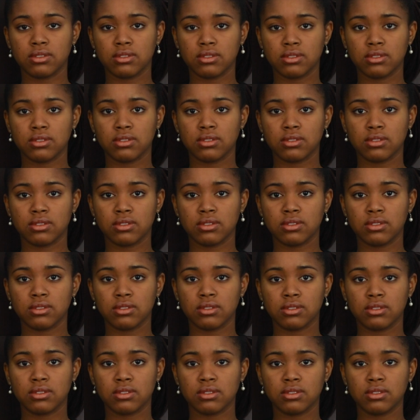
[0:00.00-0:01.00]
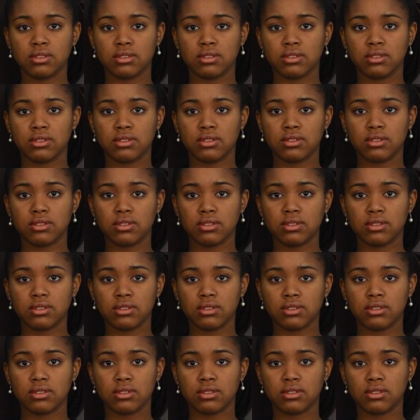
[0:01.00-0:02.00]

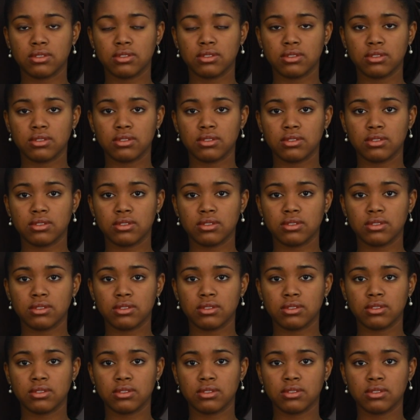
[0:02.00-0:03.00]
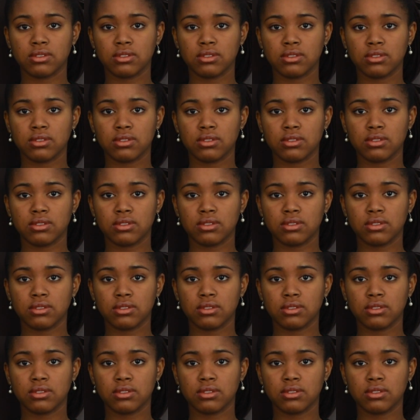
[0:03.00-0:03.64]
No words are spoken by the person on screen.